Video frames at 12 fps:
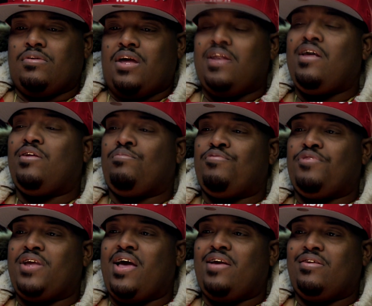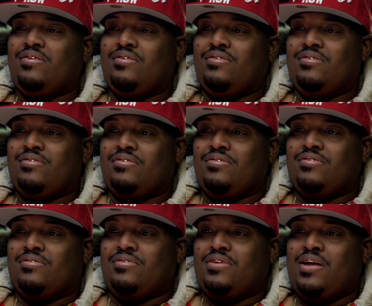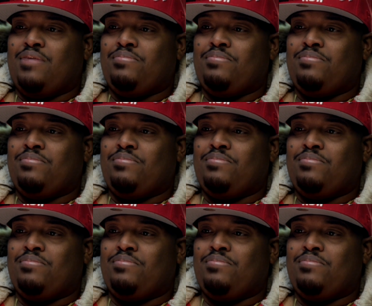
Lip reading: I love them for that. You know